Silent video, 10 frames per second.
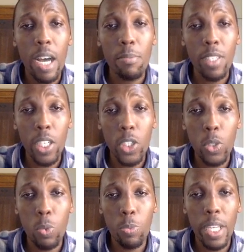
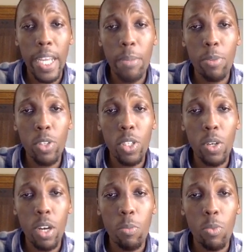section will be labeled
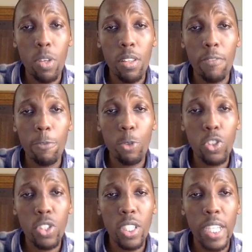with the
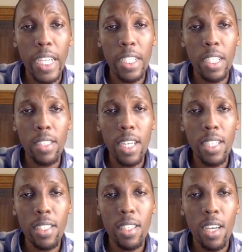fruits data
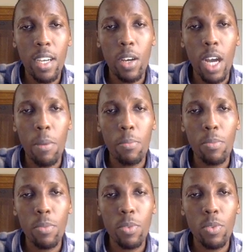set,
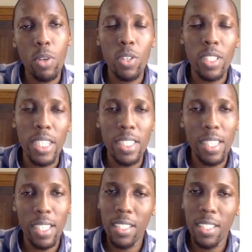which